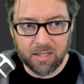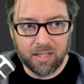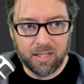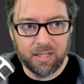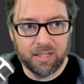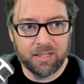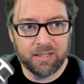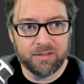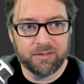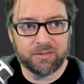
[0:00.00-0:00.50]

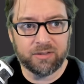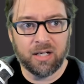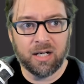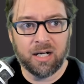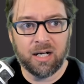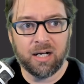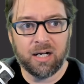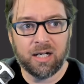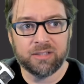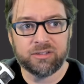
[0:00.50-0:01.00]
is
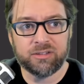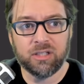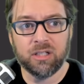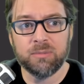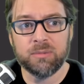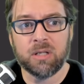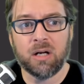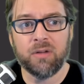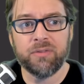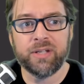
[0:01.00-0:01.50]
a
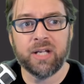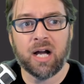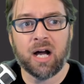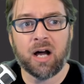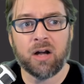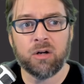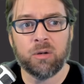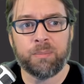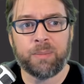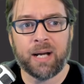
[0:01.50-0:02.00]
term called the
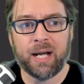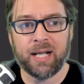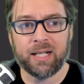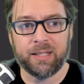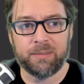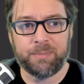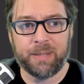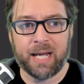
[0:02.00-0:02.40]
autopilot